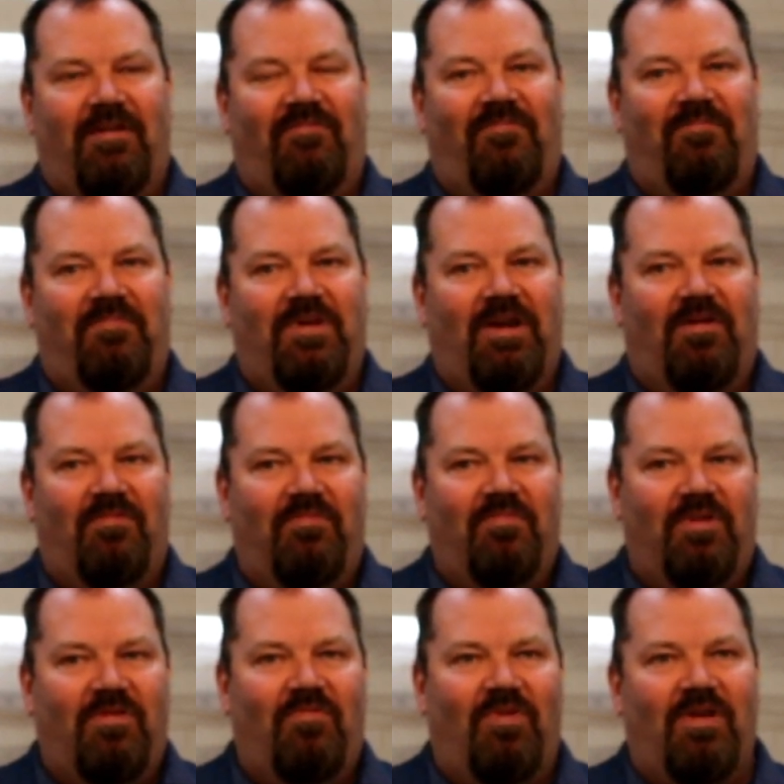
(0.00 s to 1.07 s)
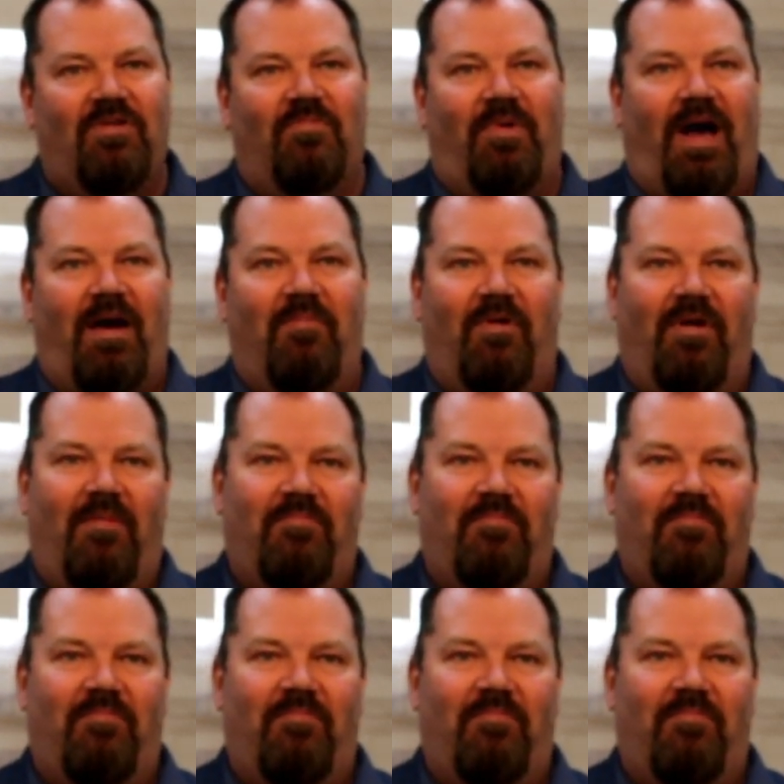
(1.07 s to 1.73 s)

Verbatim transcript: if you know when you read your Bible,